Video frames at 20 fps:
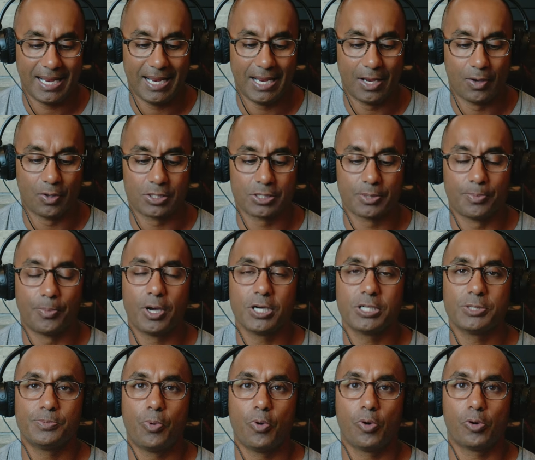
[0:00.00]
It was a
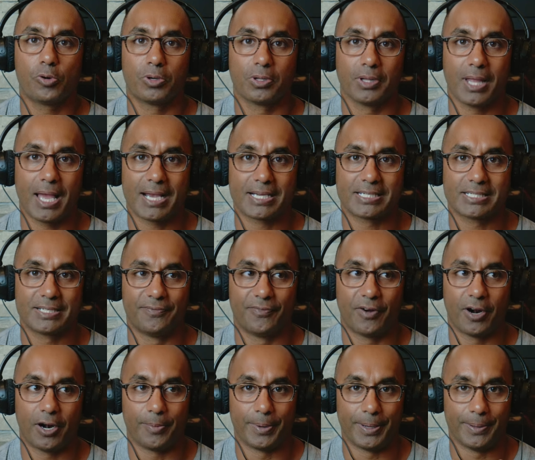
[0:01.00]
much more relaxed
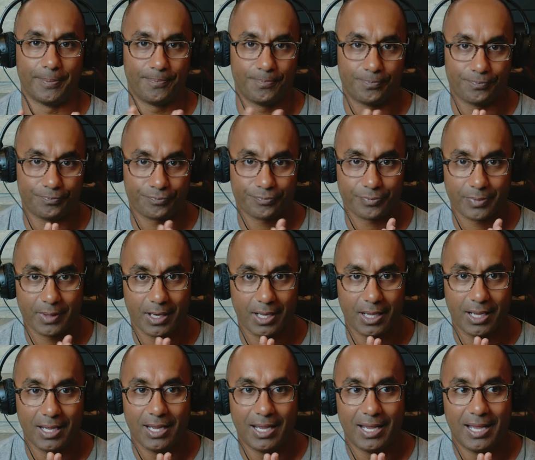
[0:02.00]
environment.
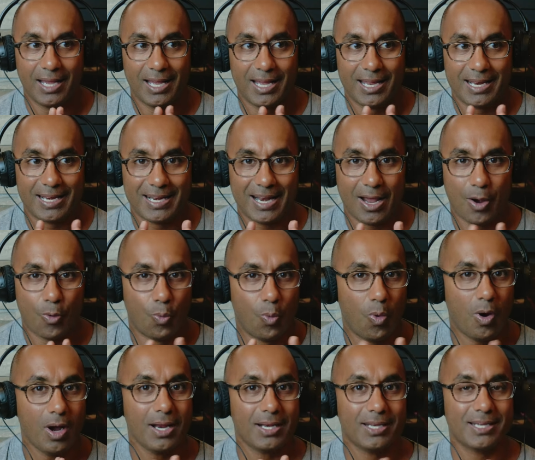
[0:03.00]
Now,
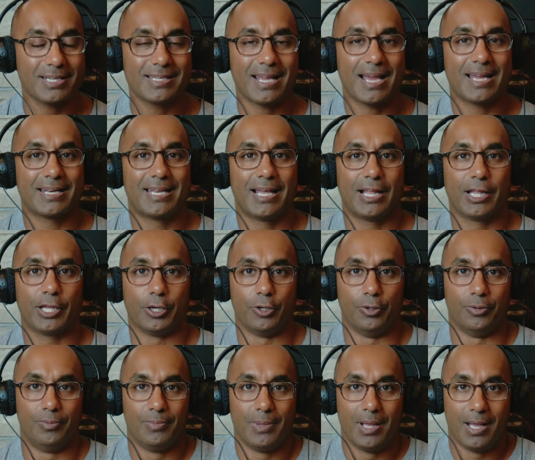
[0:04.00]
what does that tell you?
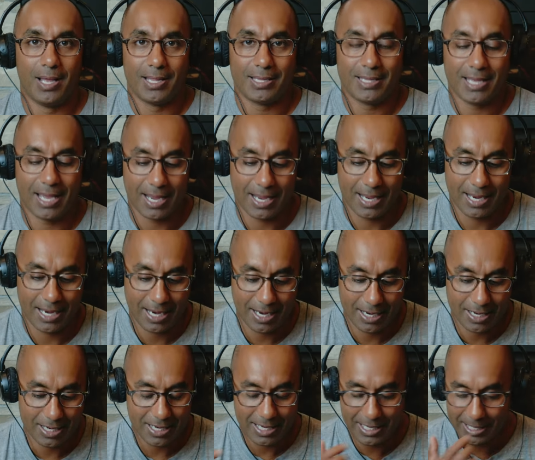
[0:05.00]
That
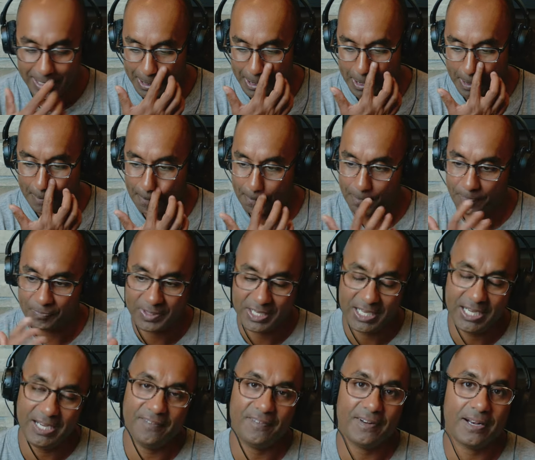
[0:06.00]

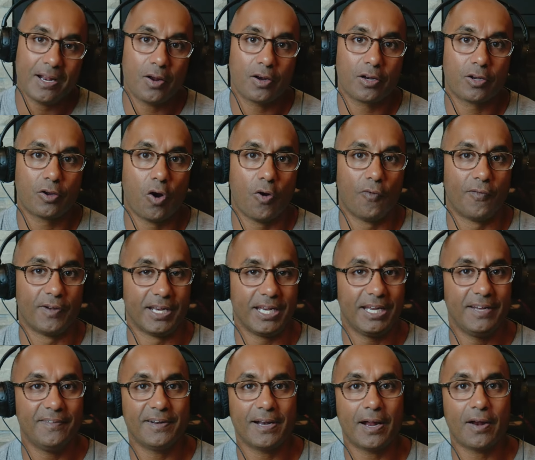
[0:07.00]
even out of COVID,
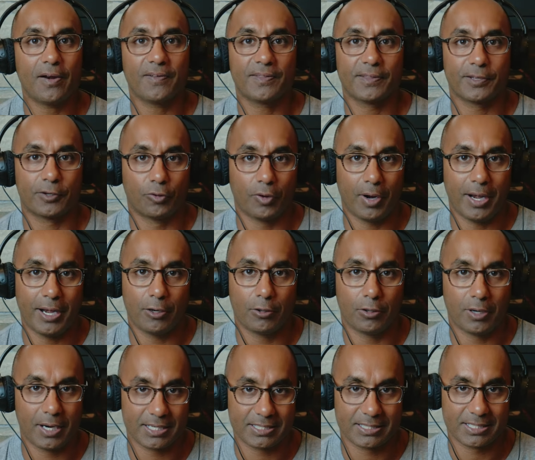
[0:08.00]
even out of the great
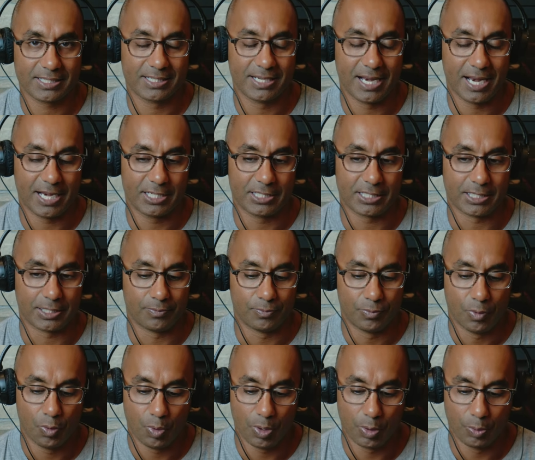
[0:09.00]
resignation,
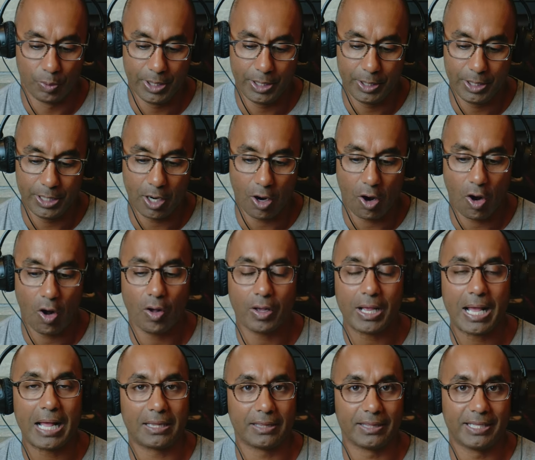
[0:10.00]
when we all
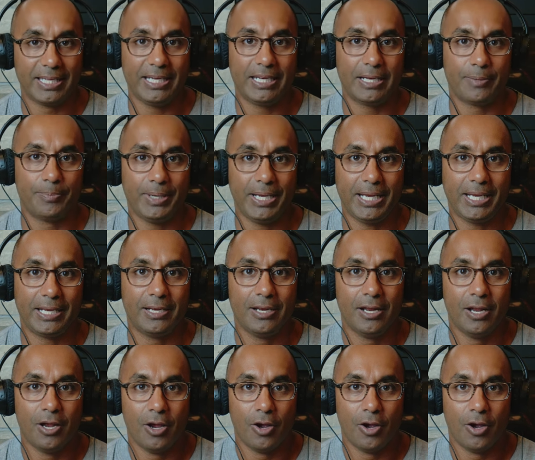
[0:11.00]
got lean and mean,